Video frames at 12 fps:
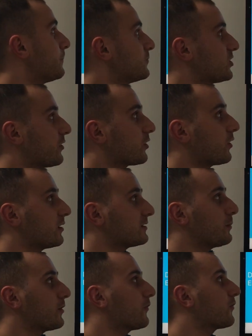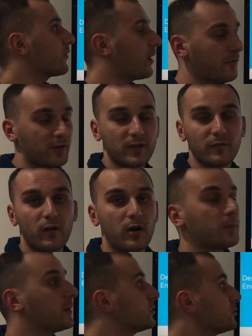So the demographic
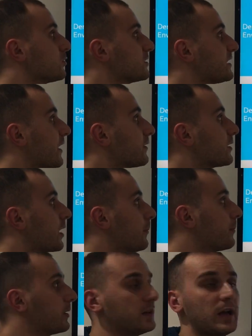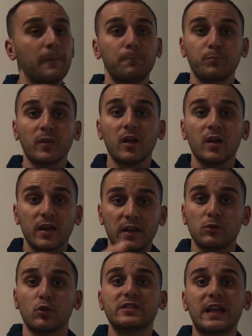environment looks at the company.
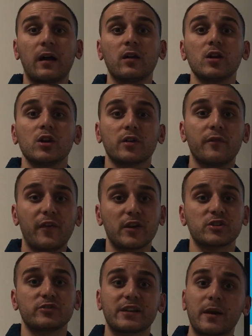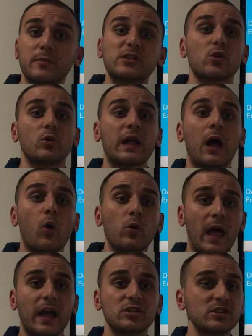It looks at confectionery can be sold at
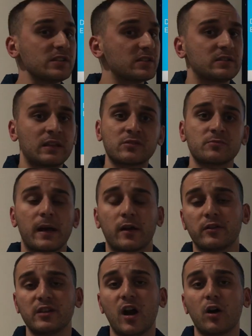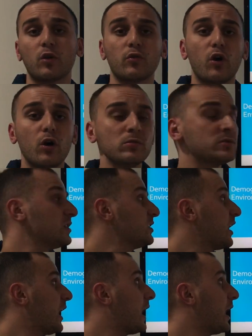all ages. Doesn't matter young or old.
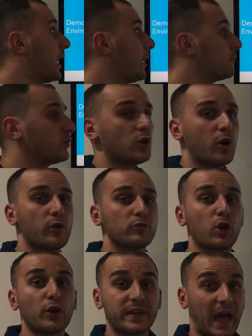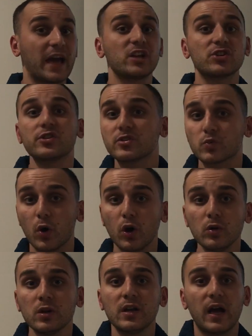Location as
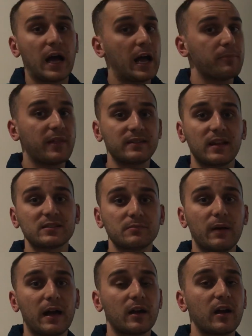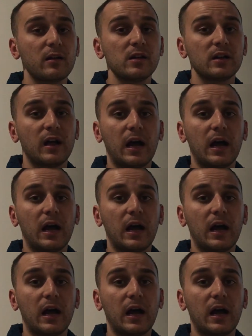well. That doesn't matter.